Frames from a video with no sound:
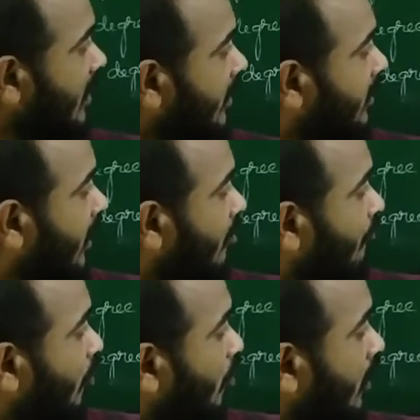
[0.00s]

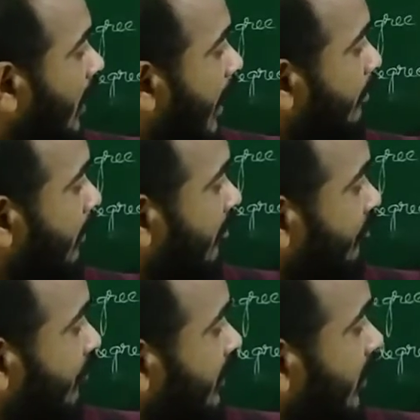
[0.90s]
Therefore, I am left
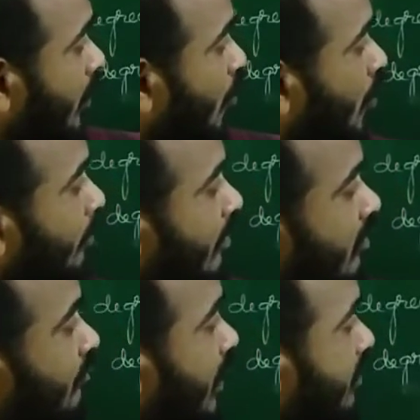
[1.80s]
with a whole power
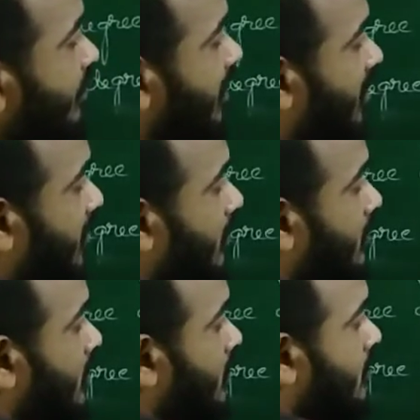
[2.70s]
5 here.
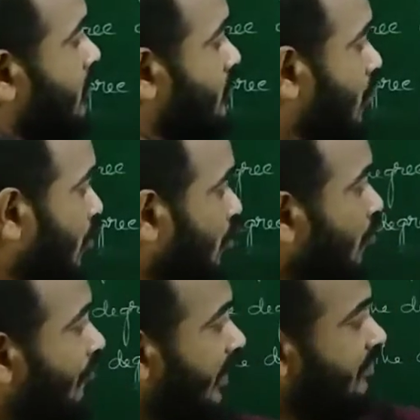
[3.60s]
So 2
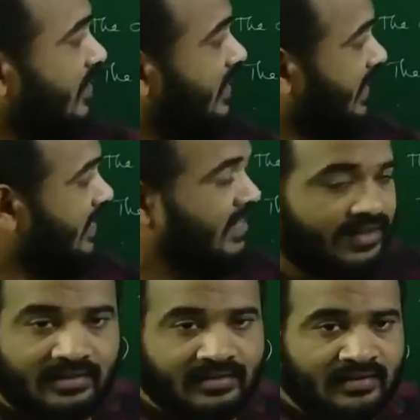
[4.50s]
5s are
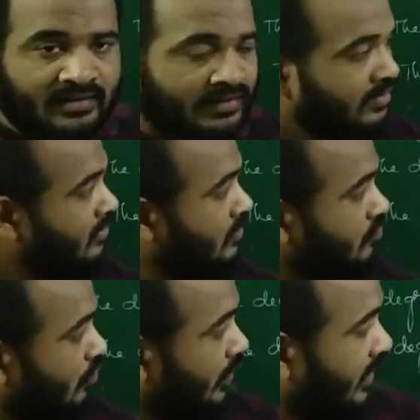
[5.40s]
10.
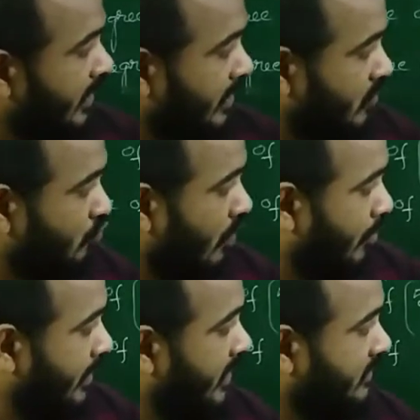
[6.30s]
So here d square
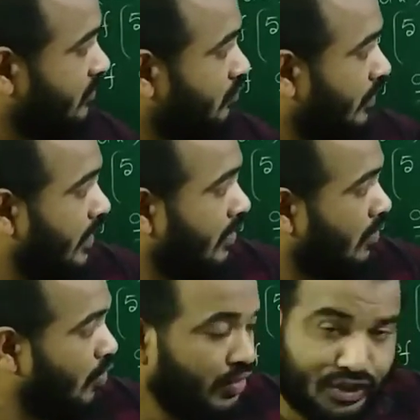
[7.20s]
over dx square
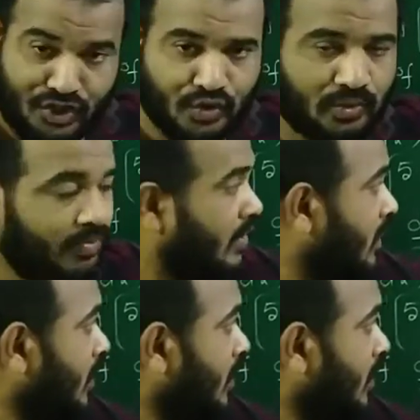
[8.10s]
whole cube.